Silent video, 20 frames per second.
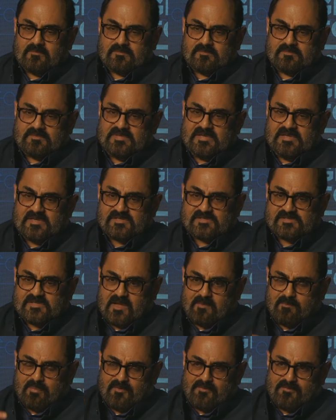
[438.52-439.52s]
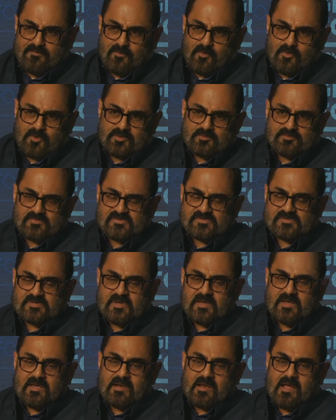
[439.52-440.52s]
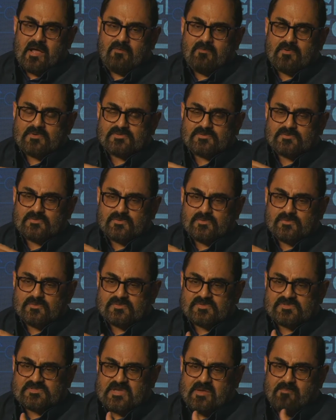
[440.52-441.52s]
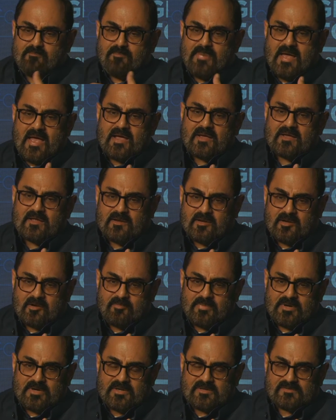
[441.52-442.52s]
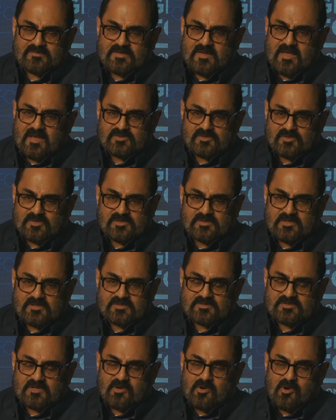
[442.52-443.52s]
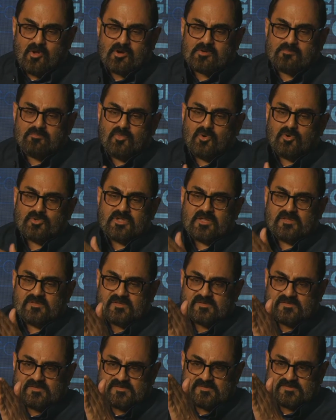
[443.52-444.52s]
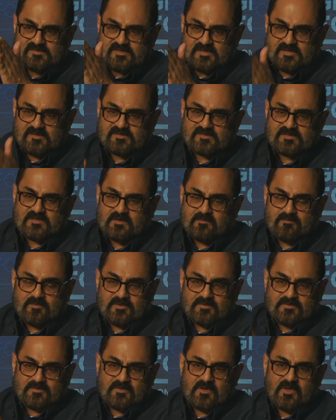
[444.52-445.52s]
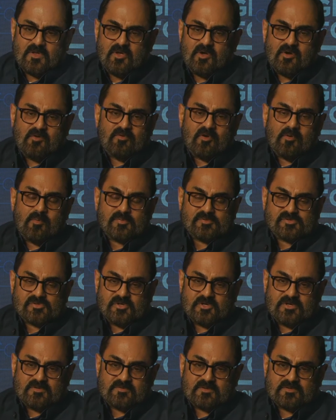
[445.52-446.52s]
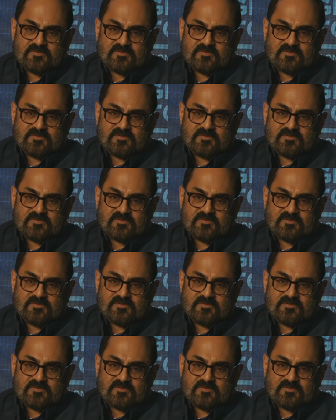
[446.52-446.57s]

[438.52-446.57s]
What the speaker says: these type of forums allow us to step back a little bit and say, actually, there is a lot more than these thin slivers of opportunities.